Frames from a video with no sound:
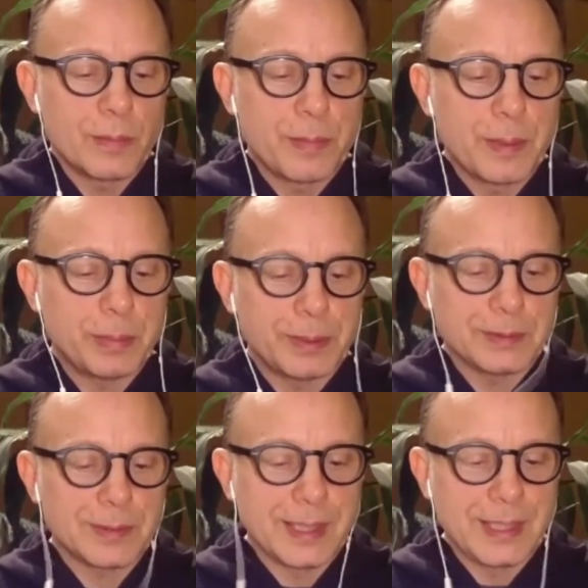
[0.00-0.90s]

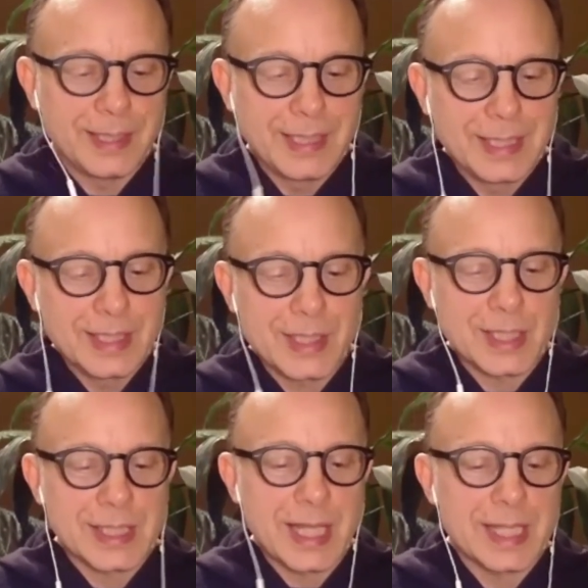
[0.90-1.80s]
pimples,
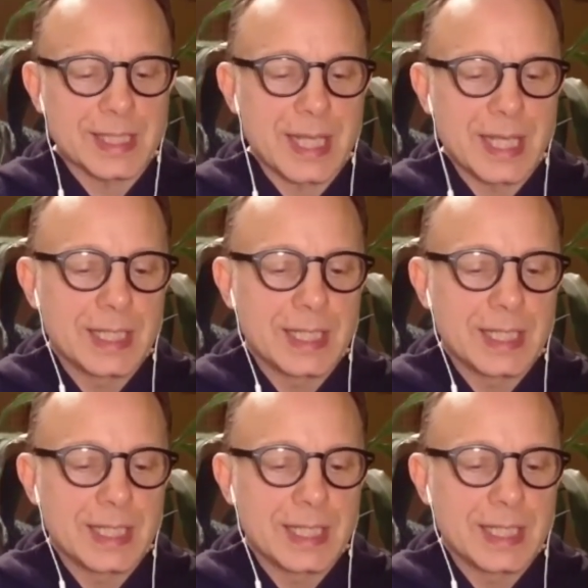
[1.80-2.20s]
just as